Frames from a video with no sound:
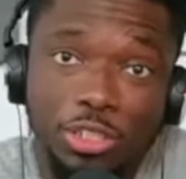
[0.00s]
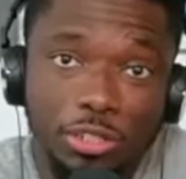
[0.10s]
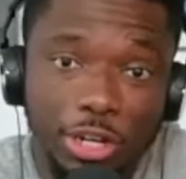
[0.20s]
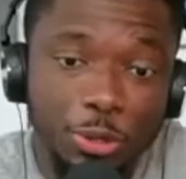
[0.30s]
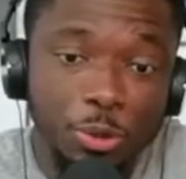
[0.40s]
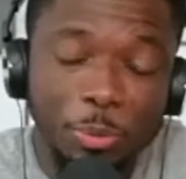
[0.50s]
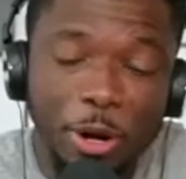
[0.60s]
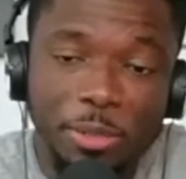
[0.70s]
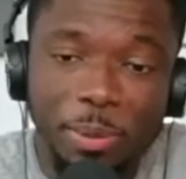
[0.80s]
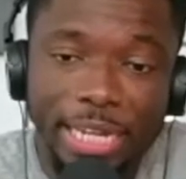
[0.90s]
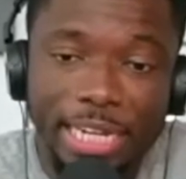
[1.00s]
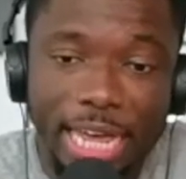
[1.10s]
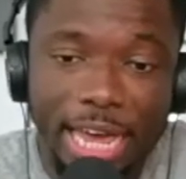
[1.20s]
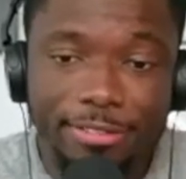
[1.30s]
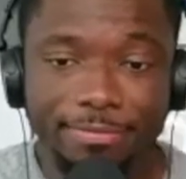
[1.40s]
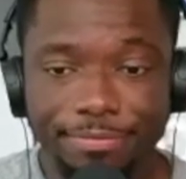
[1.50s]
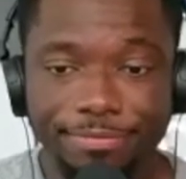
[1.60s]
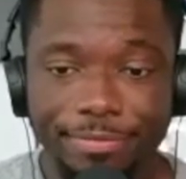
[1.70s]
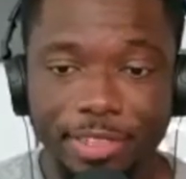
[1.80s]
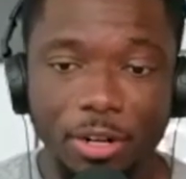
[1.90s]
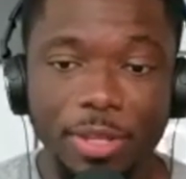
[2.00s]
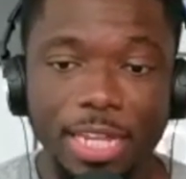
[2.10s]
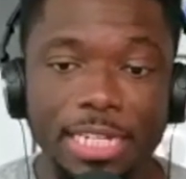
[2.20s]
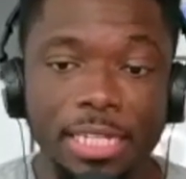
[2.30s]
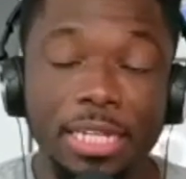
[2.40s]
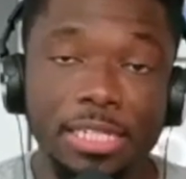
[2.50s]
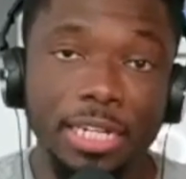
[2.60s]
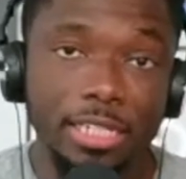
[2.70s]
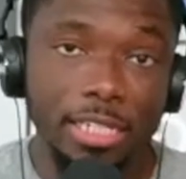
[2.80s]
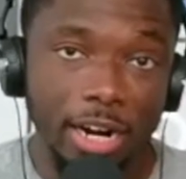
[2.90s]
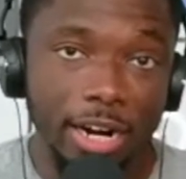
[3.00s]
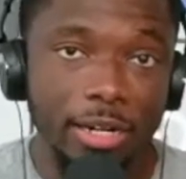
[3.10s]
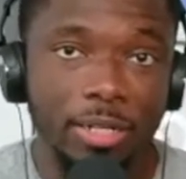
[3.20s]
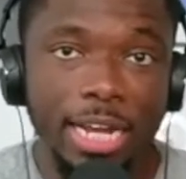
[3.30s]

a huge part to play in that you know that he's listening to her and